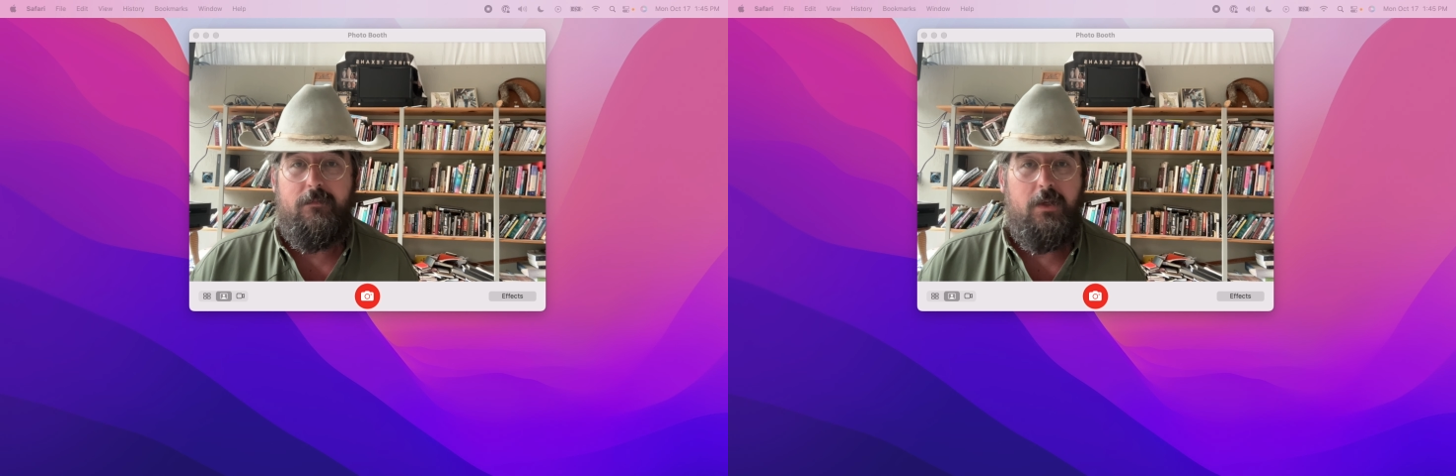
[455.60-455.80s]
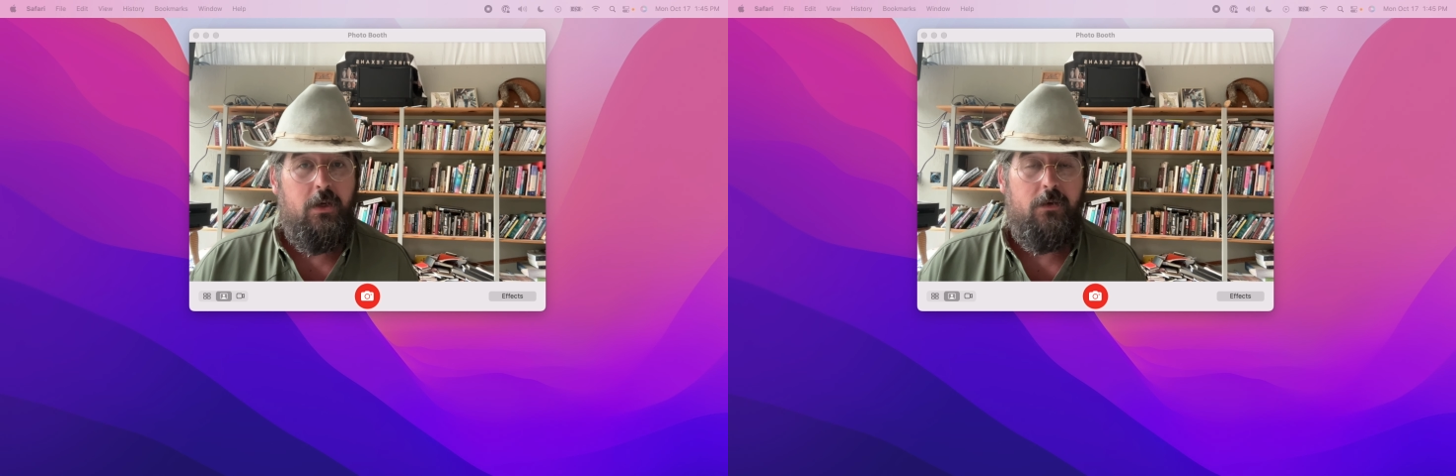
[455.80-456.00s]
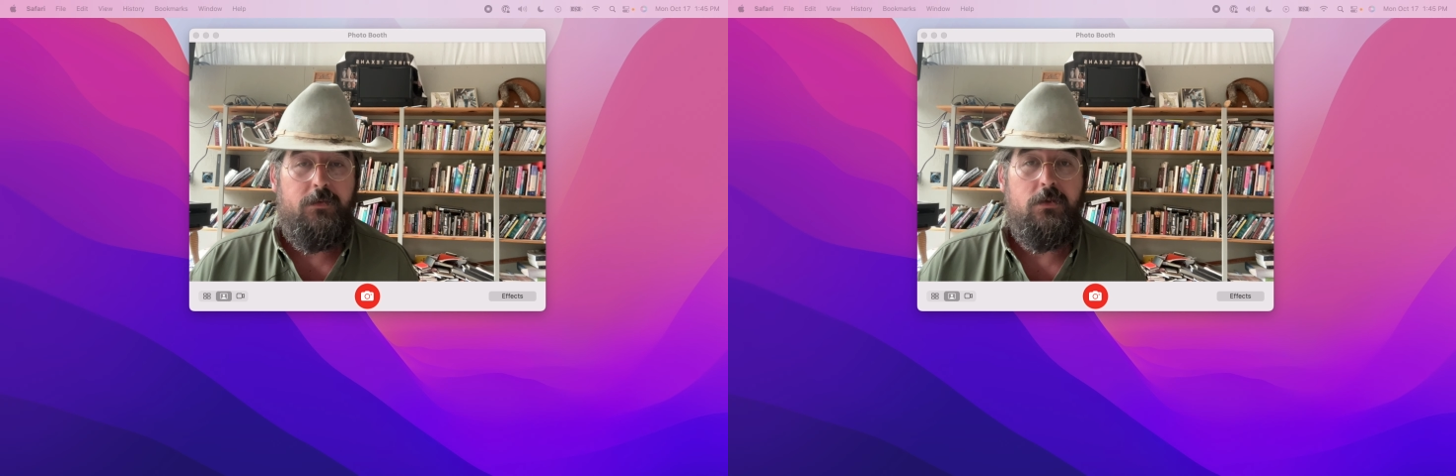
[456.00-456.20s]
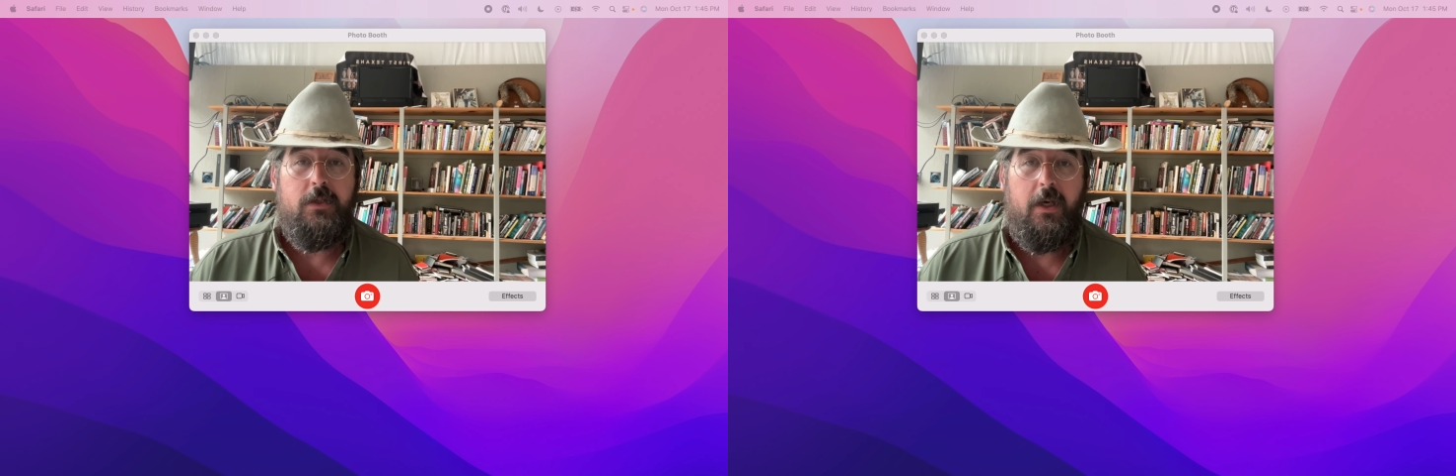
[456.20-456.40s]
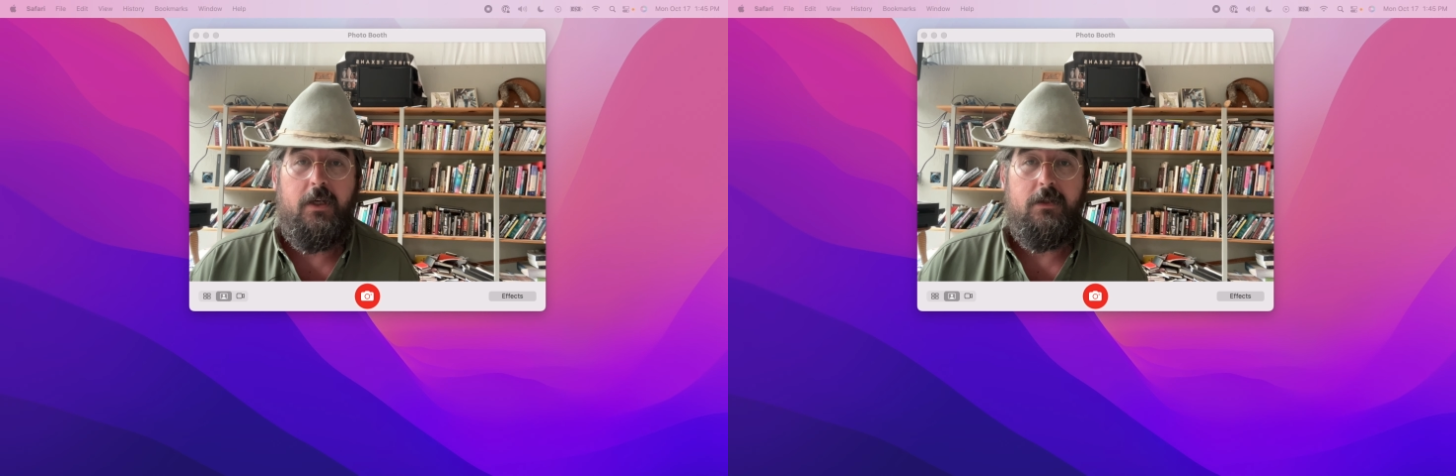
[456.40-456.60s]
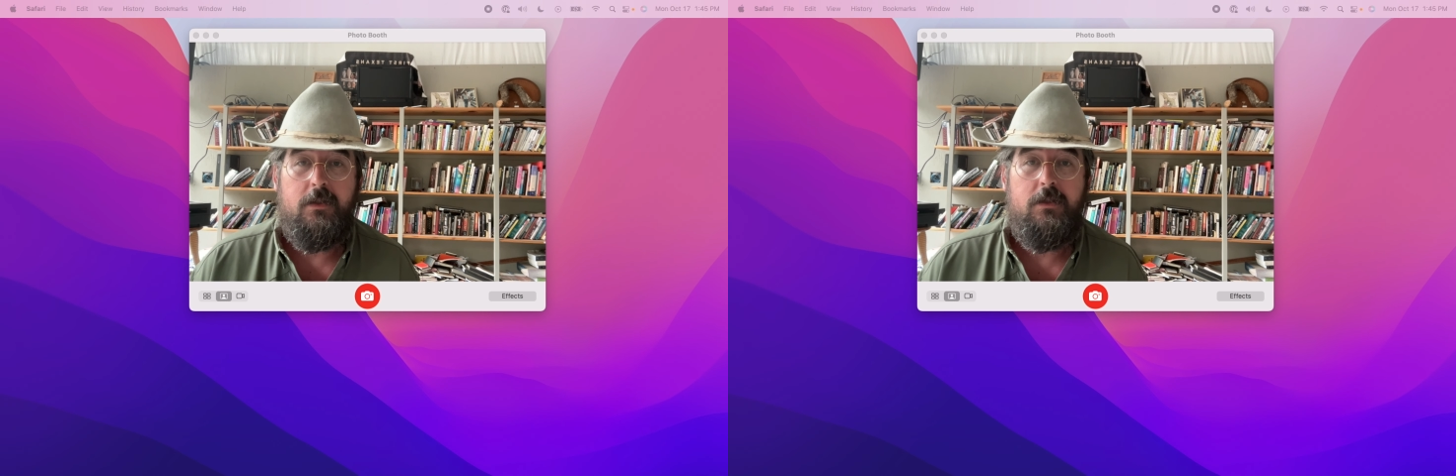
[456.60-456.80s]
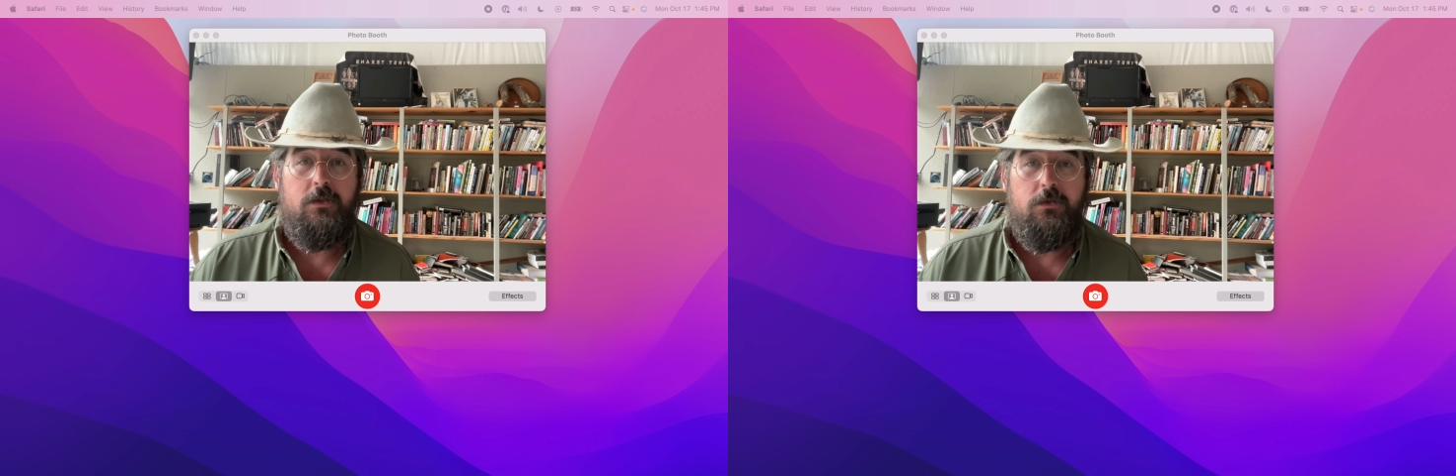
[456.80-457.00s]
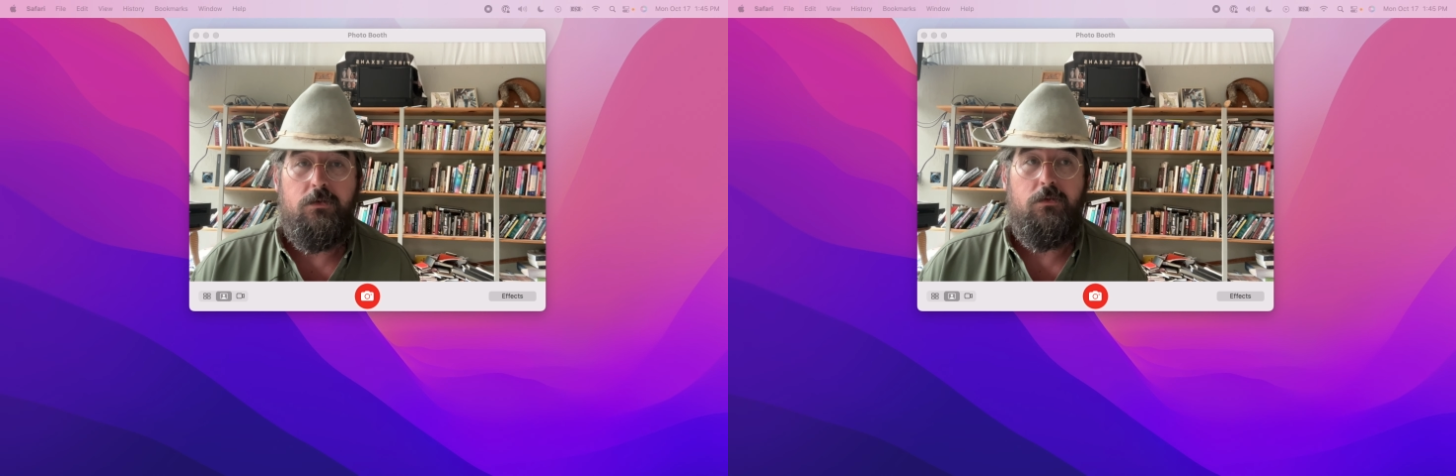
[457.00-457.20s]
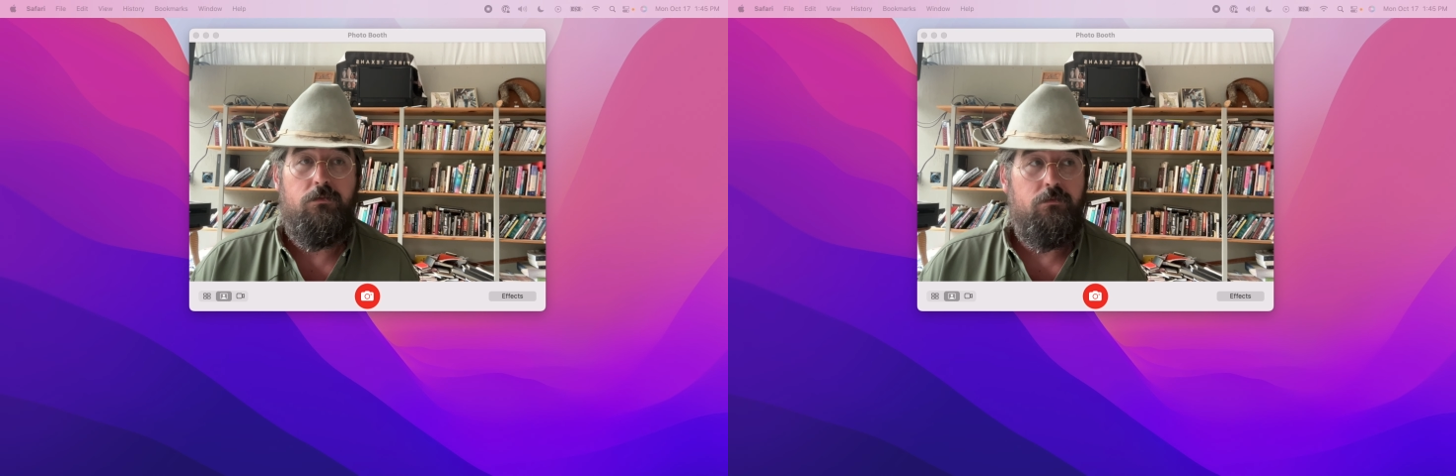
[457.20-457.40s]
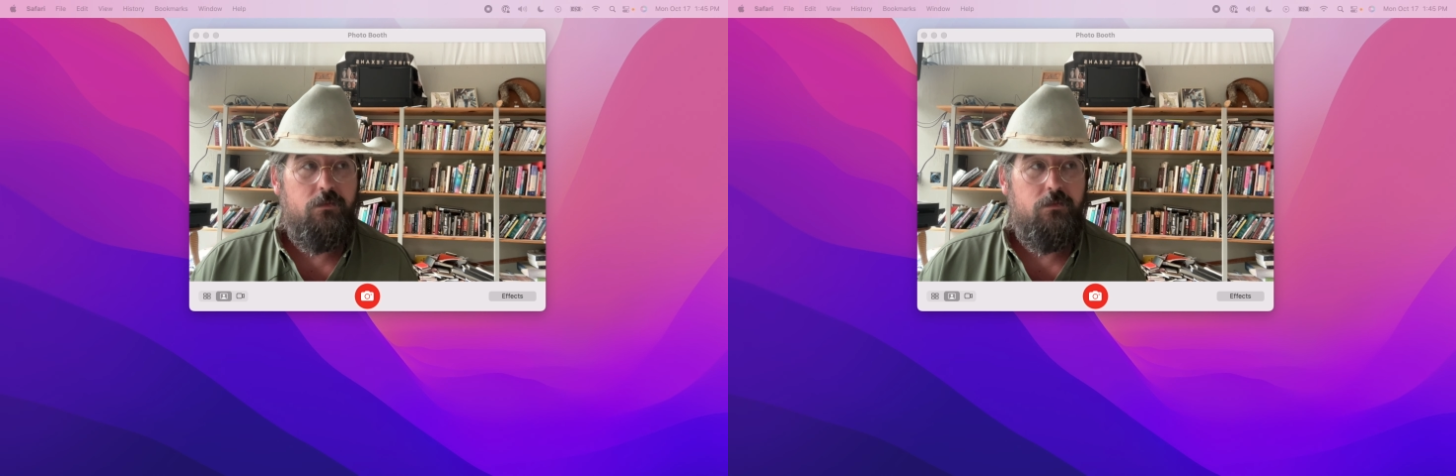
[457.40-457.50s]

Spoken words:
a few seconds to